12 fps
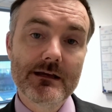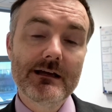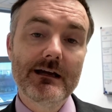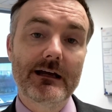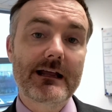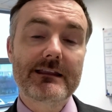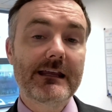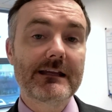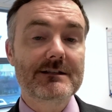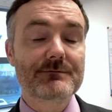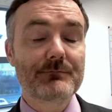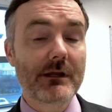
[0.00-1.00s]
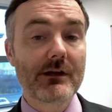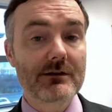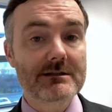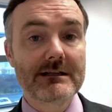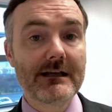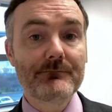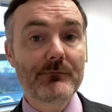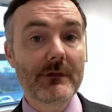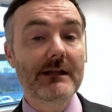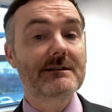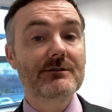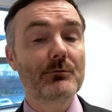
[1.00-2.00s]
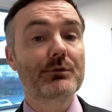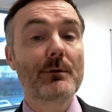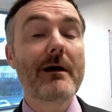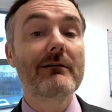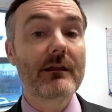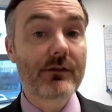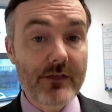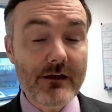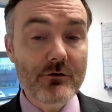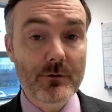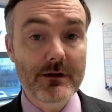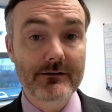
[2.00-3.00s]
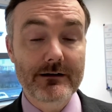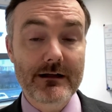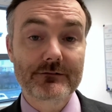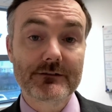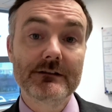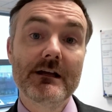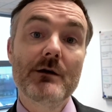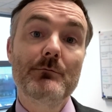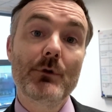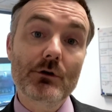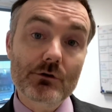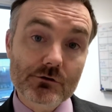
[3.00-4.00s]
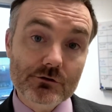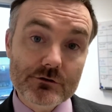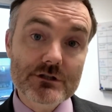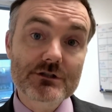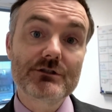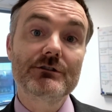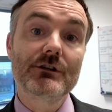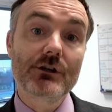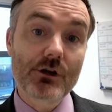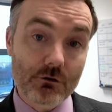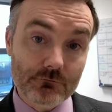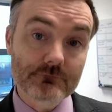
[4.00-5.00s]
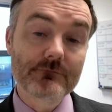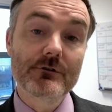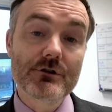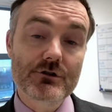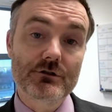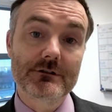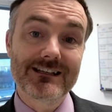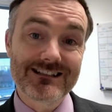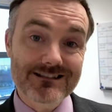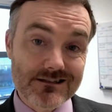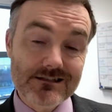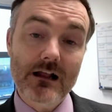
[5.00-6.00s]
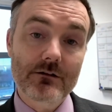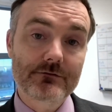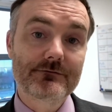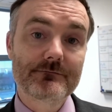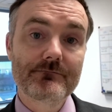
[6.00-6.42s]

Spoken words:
and I think it's because it's not primarily therapy they're after, but Christian conversion itself.